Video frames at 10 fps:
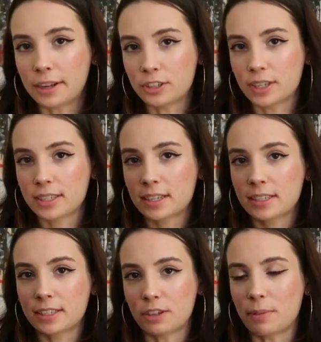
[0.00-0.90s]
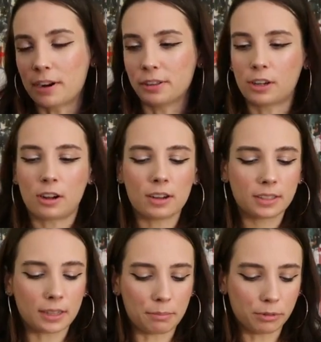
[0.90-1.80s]
Mind Justice, No Matter the
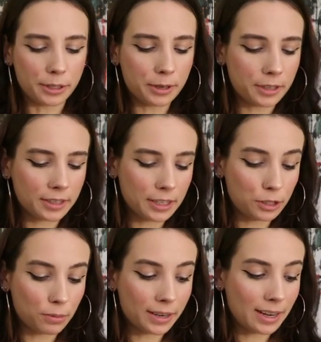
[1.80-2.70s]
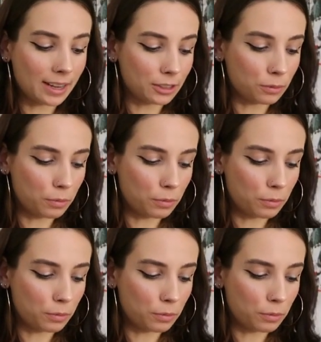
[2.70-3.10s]
Cost. I pre-ordered this one as